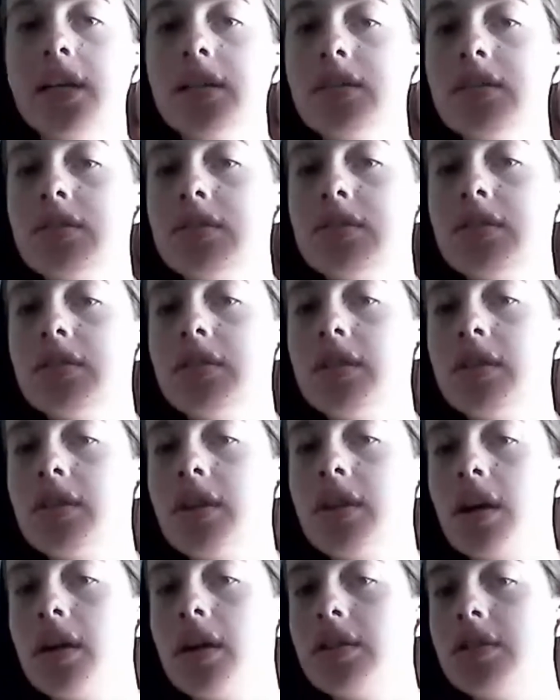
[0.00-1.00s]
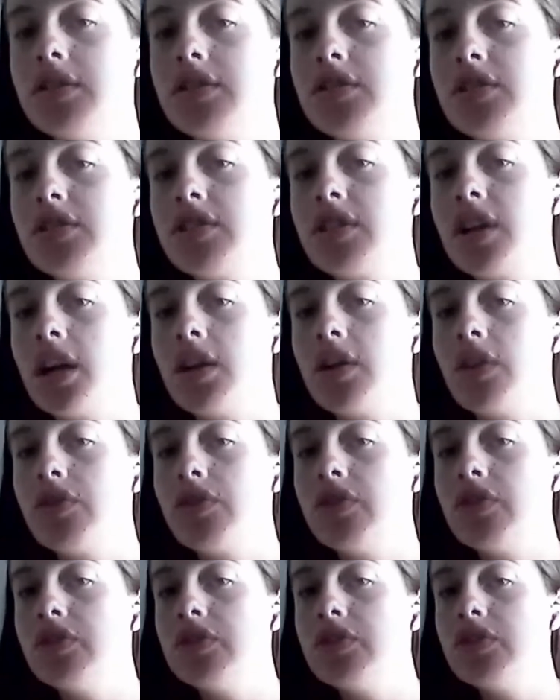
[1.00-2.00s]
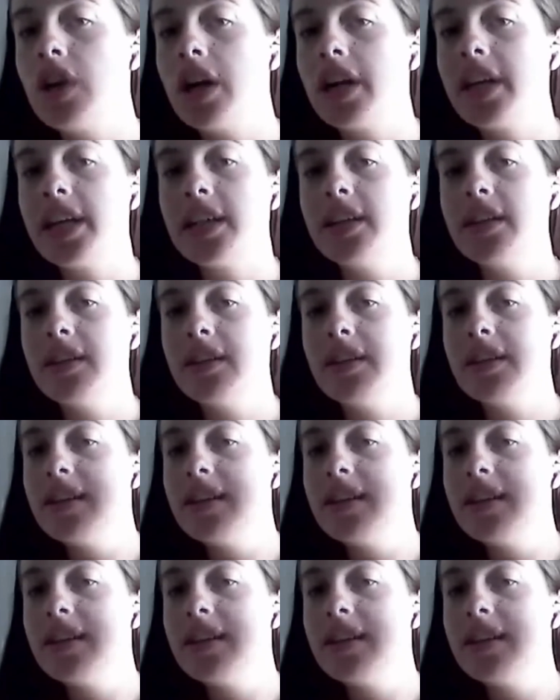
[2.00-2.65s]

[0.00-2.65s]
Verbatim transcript: Sorry. You just cut off. Try again.